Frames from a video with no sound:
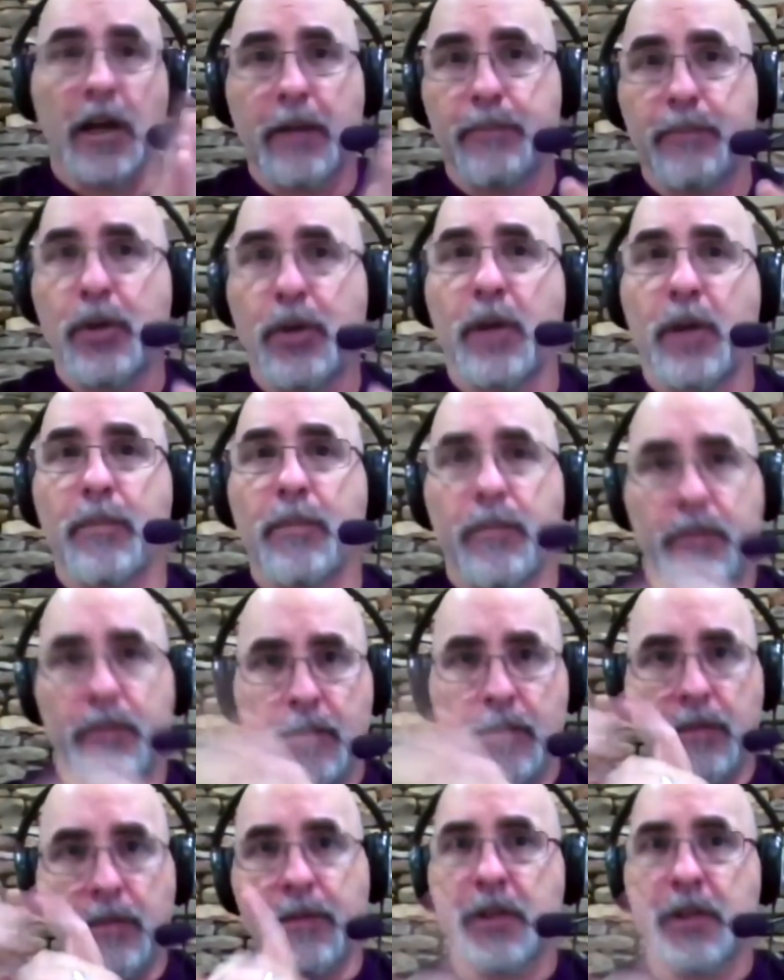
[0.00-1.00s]
boom,
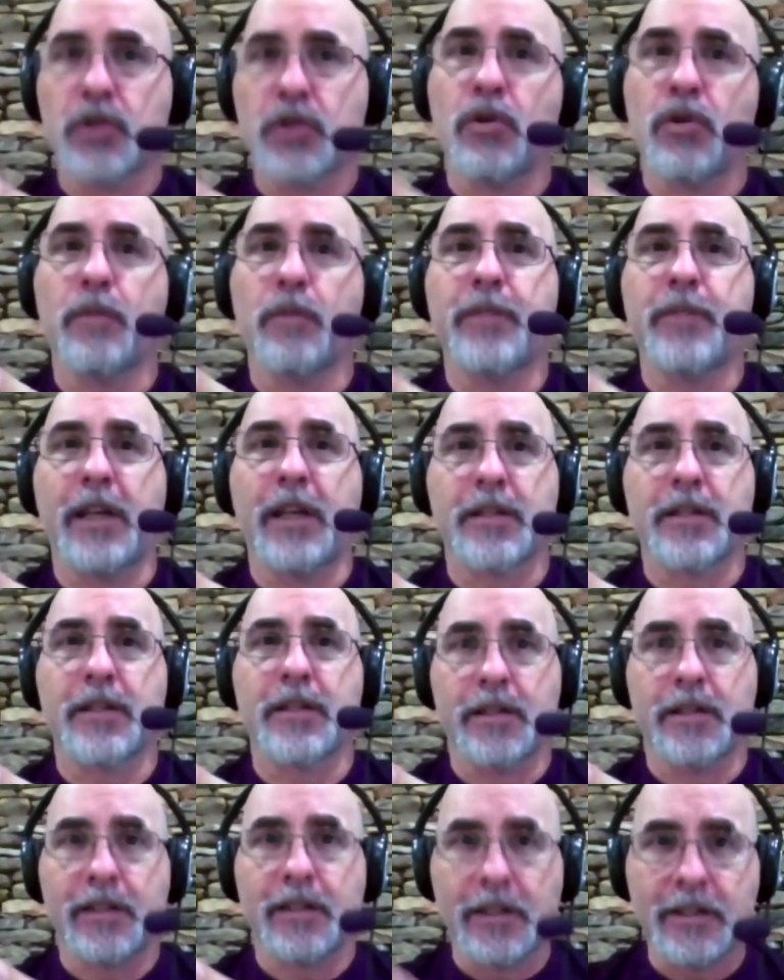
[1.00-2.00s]
this group takes
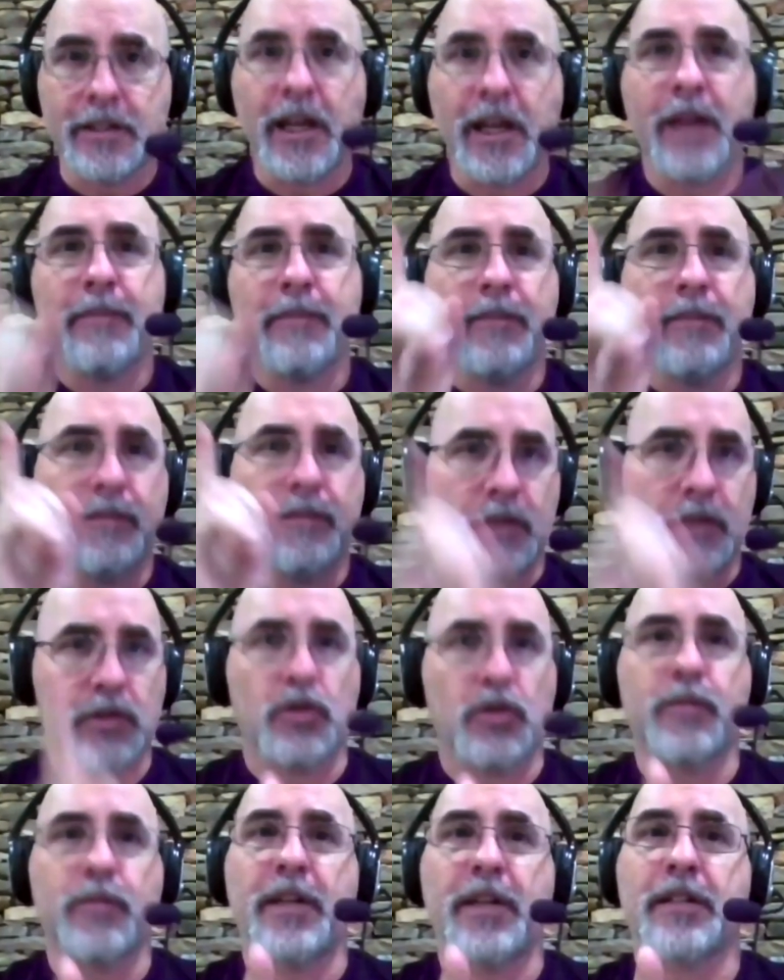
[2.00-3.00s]
lunch this time. This
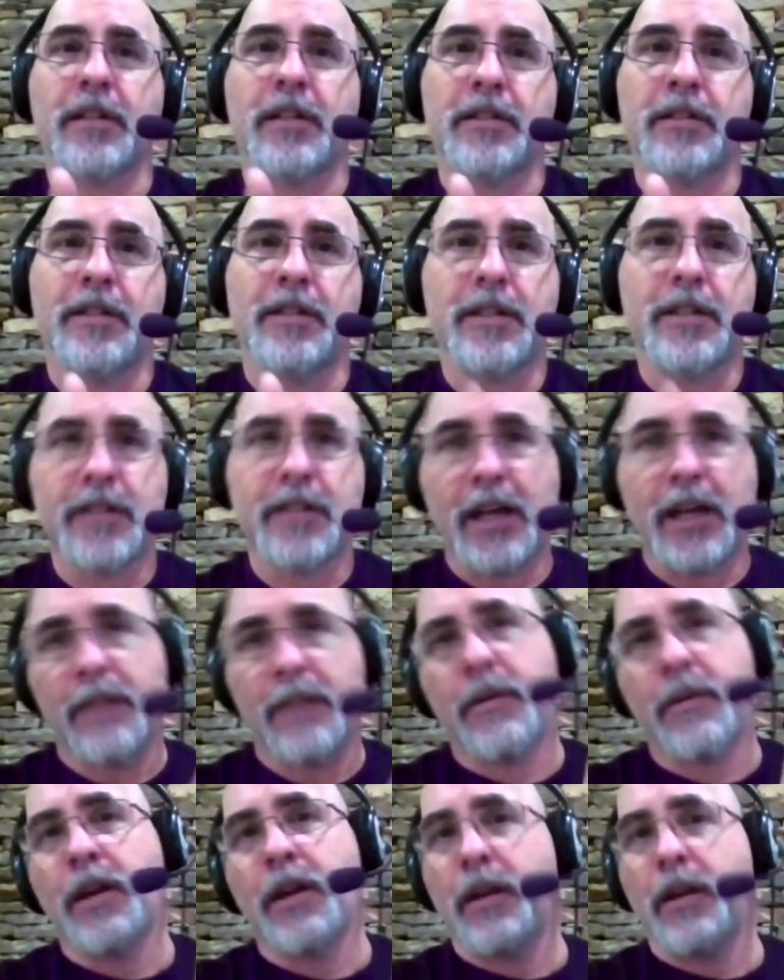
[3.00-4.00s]
group takes lunch this
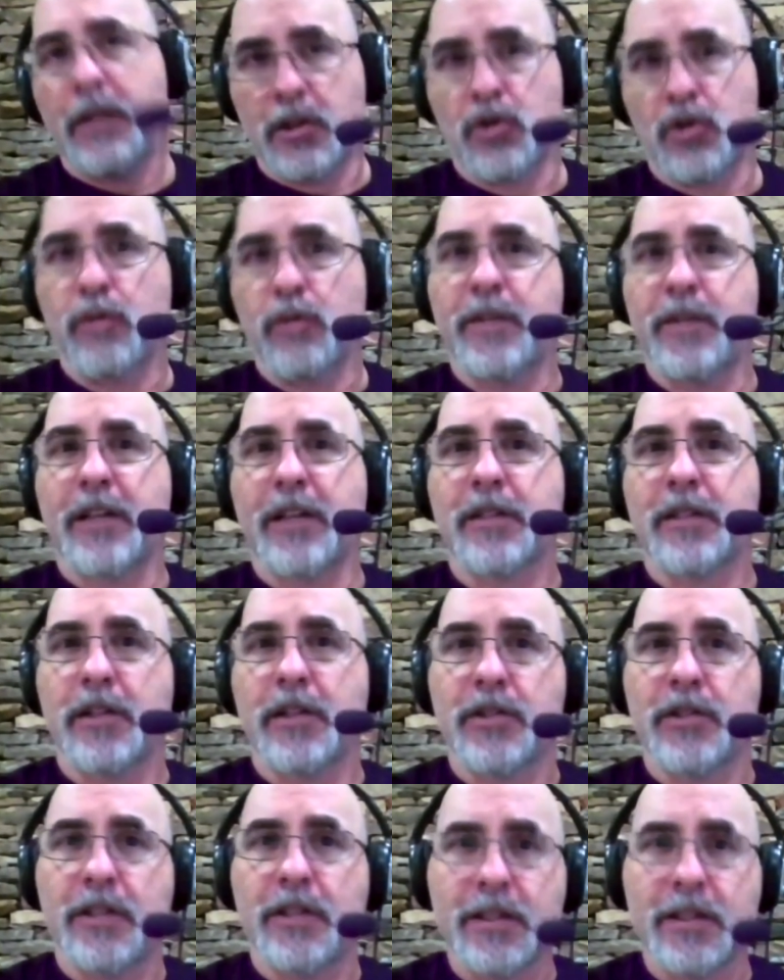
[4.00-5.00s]
time. This group takes
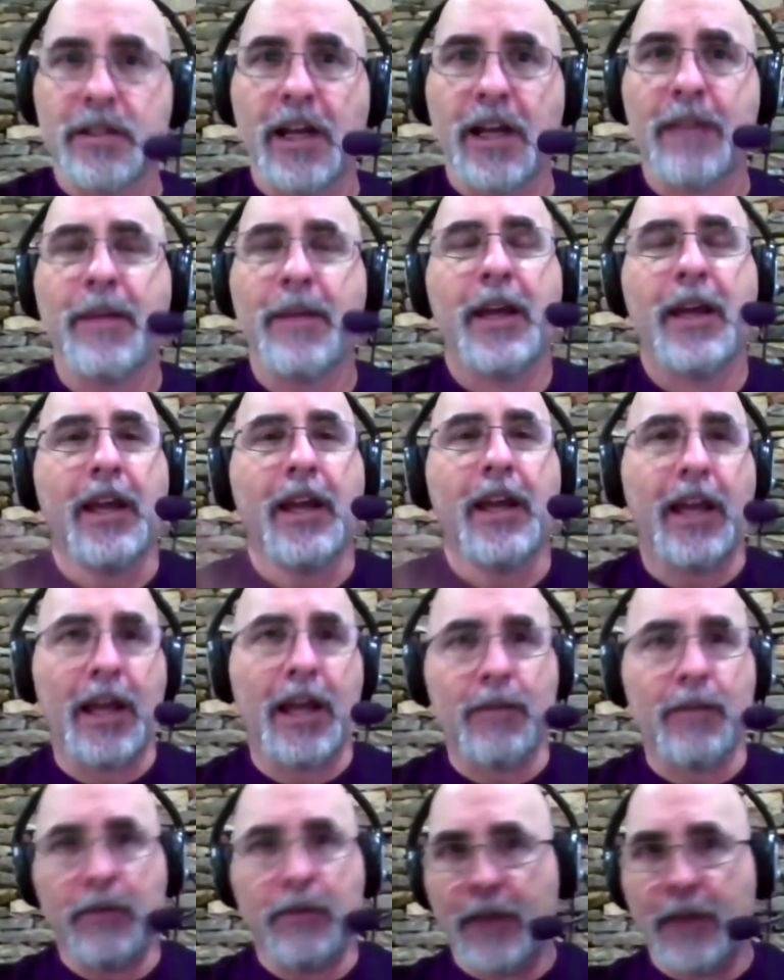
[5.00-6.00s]
lunch this time,
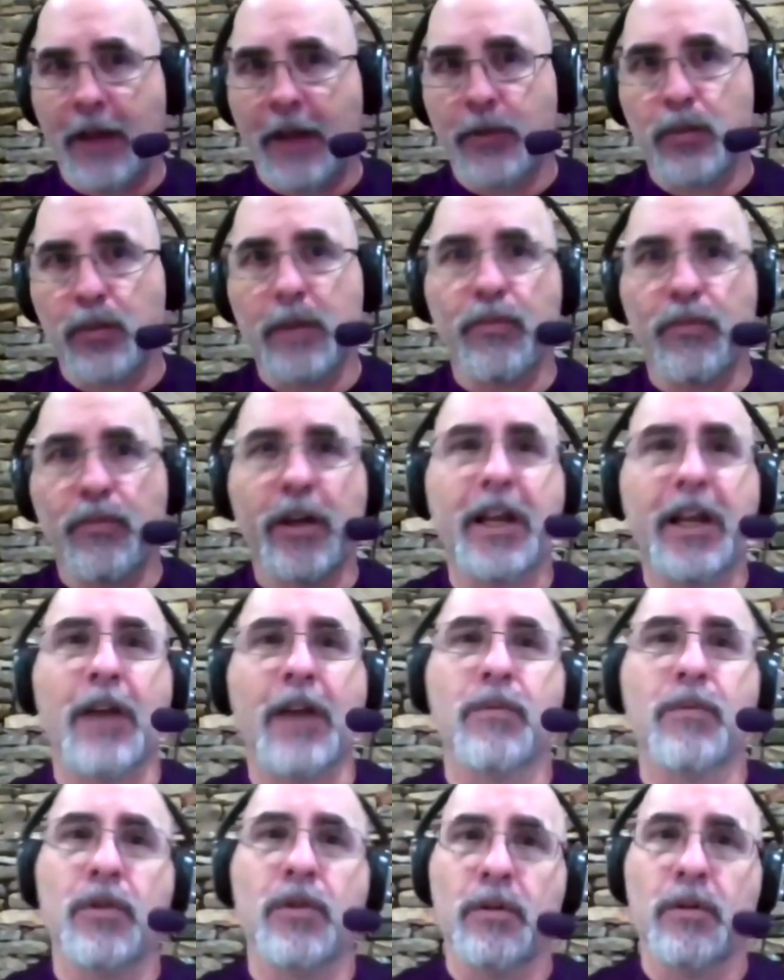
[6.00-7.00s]
and we've got three
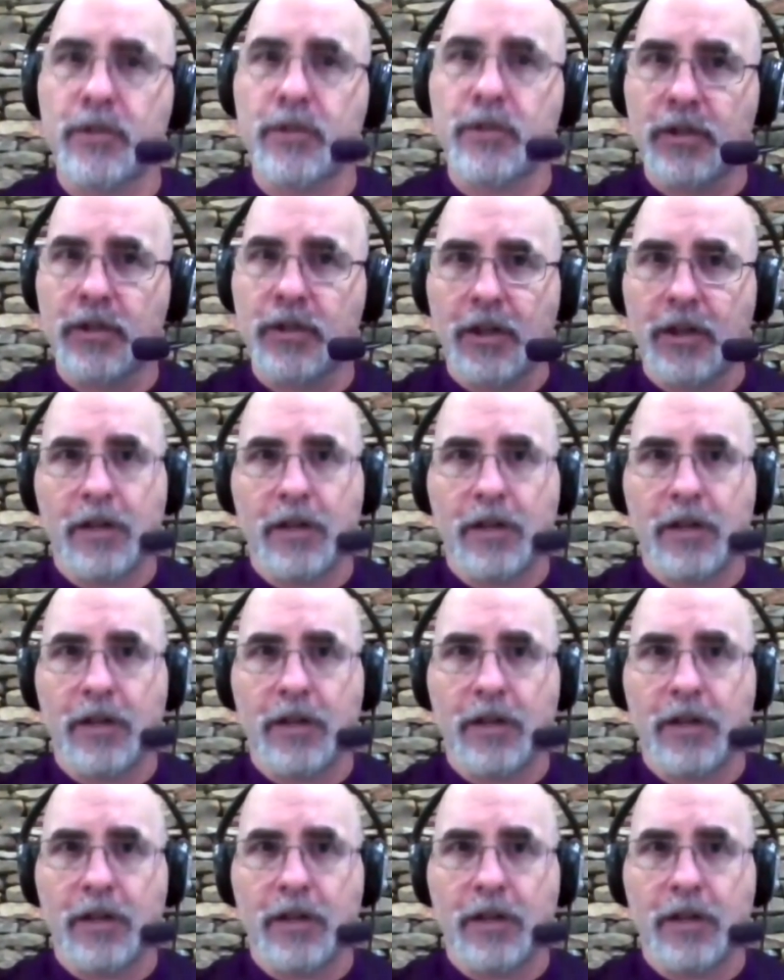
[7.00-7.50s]
breakout rooms.